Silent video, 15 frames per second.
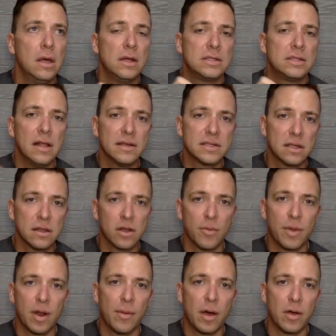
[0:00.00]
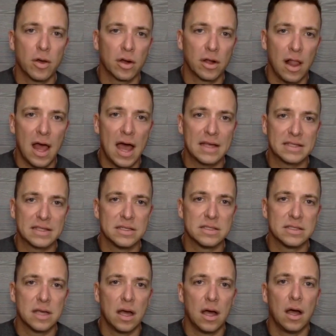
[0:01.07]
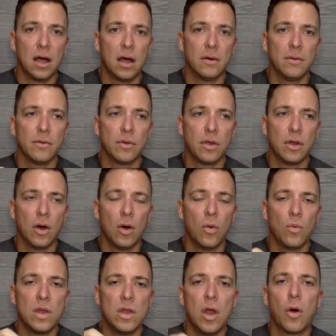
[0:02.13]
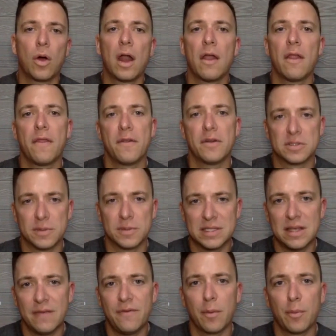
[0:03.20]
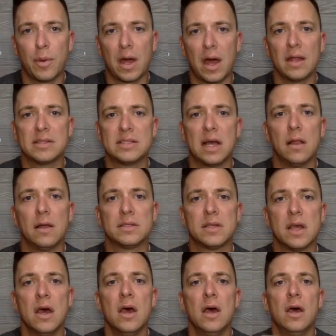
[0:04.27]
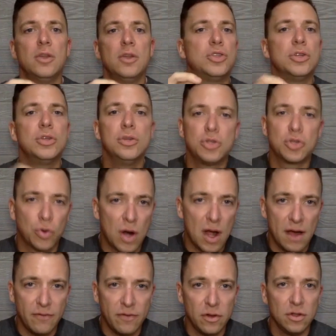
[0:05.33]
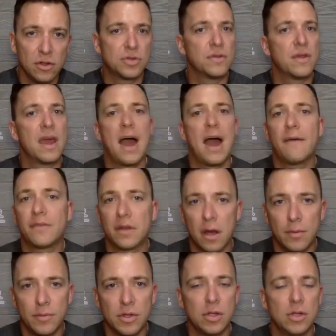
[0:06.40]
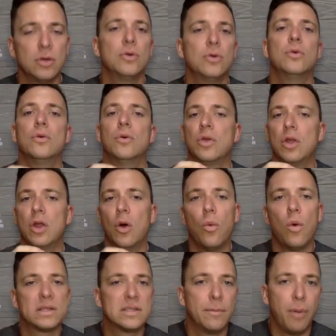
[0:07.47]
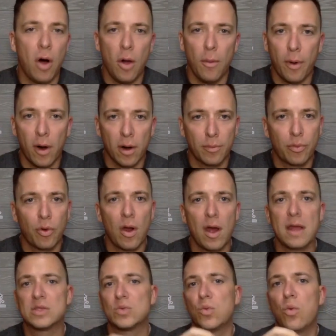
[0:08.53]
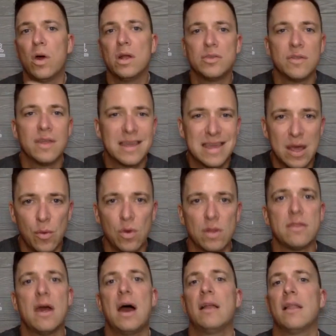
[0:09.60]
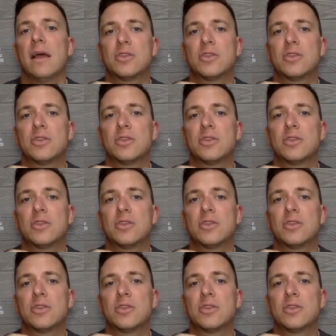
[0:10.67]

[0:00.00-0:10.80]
Tell us a little bit about your classes. Uh, you know, we know kind of that they're specific, but kind of tell us do you travel? Do they have to come to you? You know, what's a ballpark price? What do they get with that?